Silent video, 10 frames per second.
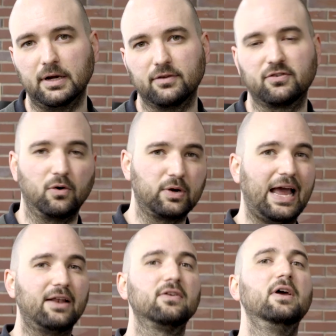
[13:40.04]
Yeah? So
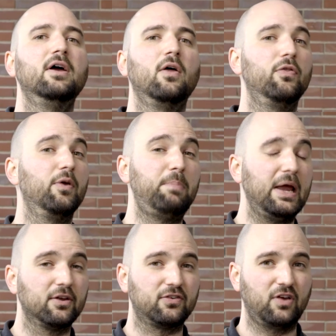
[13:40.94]
get the
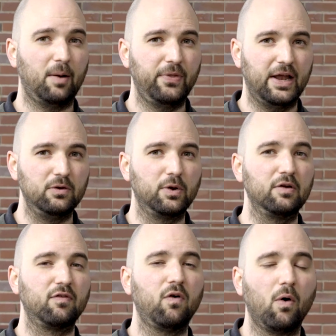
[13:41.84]
biggest sub that you can
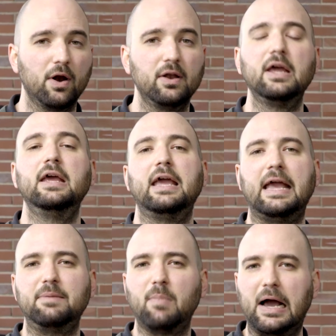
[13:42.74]
afford.
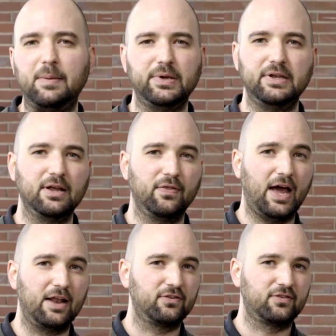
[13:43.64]
In my opinion,
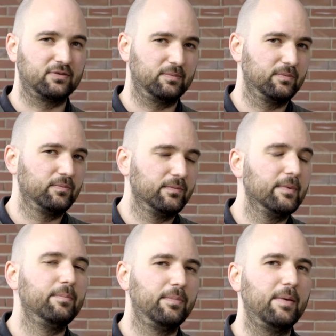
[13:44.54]
that's
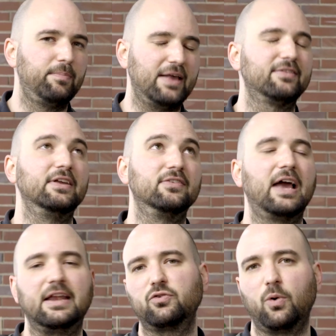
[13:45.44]
best is
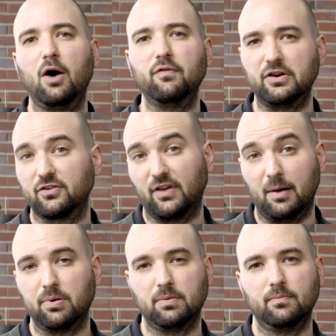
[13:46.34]
a 12-inch
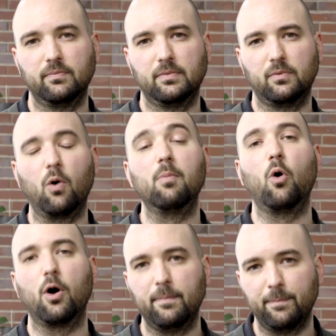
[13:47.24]
sub or more.